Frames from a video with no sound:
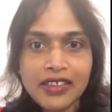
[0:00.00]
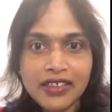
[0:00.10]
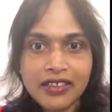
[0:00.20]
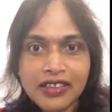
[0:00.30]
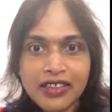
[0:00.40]

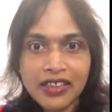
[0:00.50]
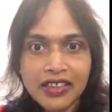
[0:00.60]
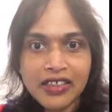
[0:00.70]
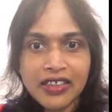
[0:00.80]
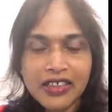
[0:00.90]
I
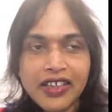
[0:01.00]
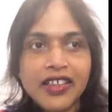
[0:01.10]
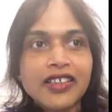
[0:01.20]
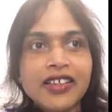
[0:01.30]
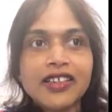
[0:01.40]

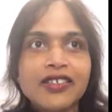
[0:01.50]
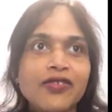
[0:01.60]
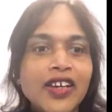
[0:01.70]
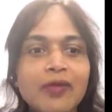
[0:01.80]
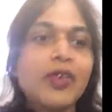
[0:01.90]
did
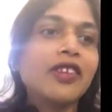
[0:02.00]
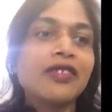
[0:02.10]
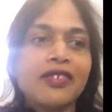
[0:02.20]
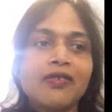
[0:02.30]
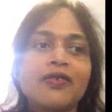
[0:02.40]
5
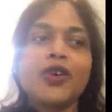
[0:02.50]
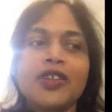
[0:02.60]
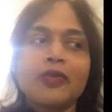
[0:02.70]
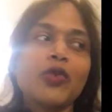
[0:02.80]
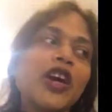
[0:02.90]
minutes of
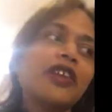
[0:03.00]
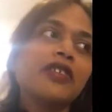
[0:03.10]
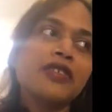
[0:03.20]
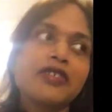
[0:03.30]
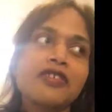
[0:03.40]
voice practice.